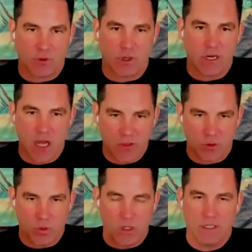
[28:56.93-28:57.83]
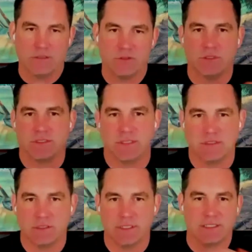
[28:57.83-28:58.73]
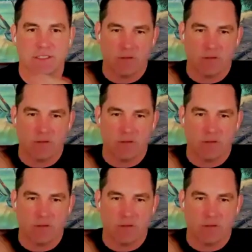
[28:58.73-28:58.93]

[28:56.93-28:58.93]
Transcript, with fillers: for another one to essentially